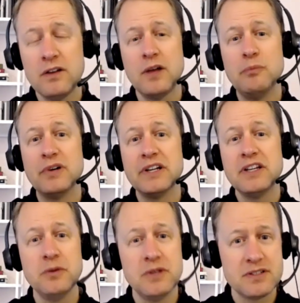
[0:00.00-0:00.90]
I bring
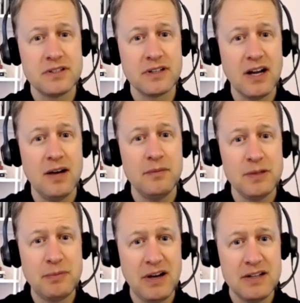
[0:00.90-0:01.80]
you into the comedy
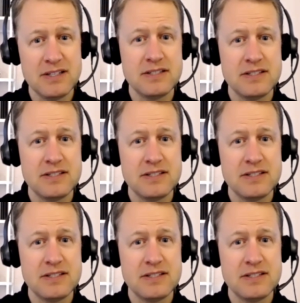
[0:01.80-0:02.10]
process?